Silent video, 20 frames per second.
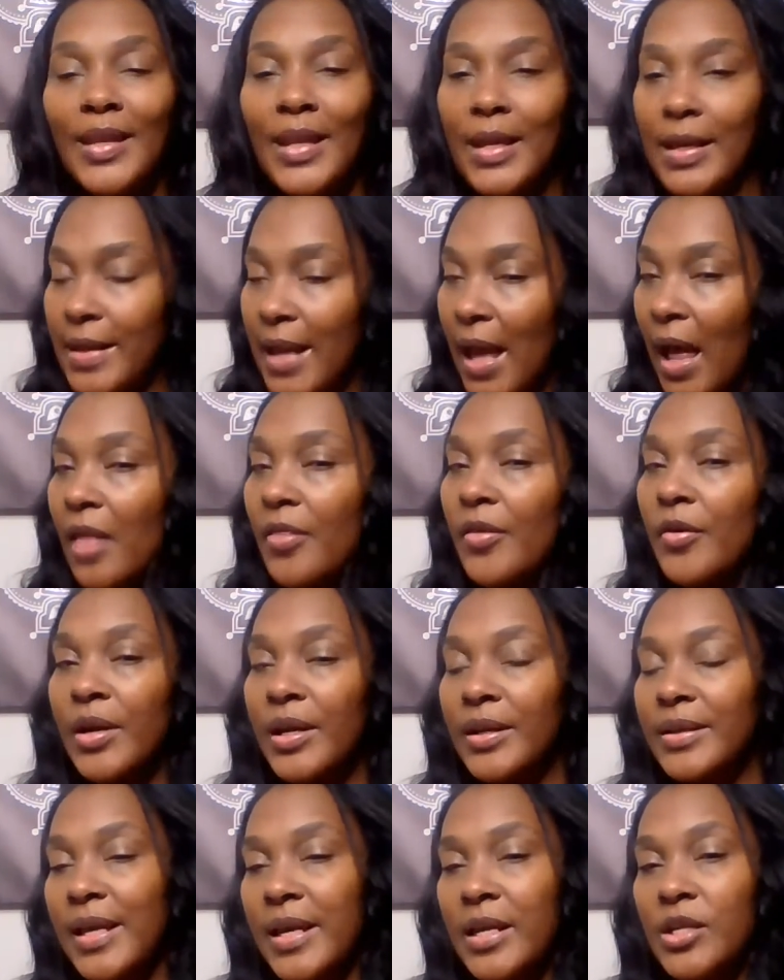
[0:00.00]
and how they're
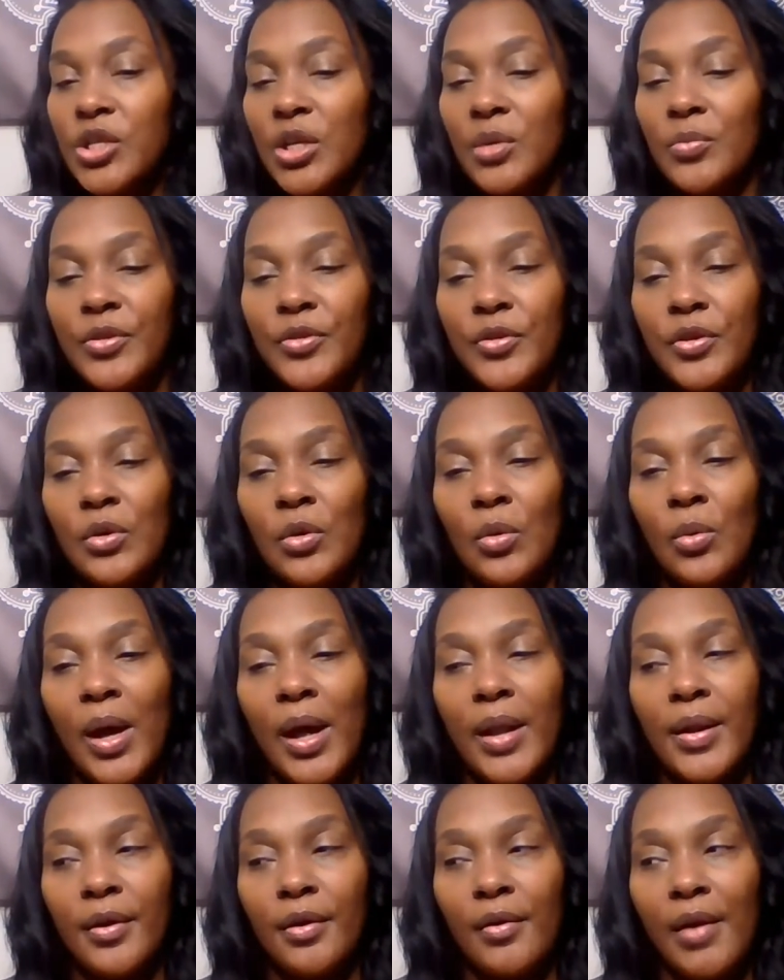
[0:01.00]
engaging with you
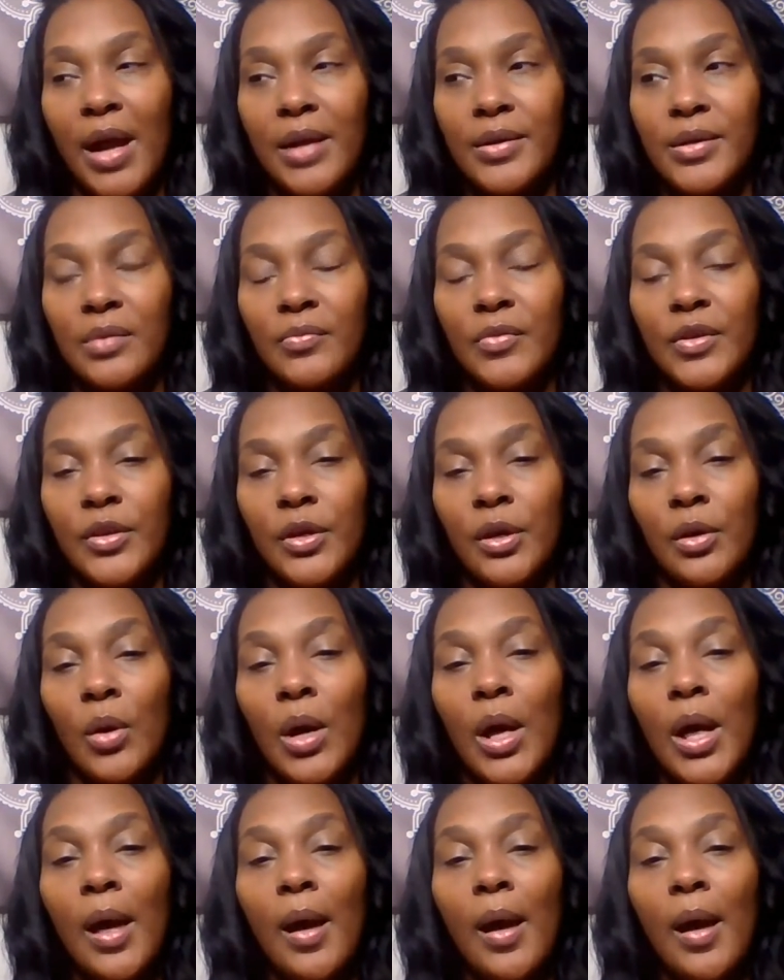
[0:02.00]
and interacting with you.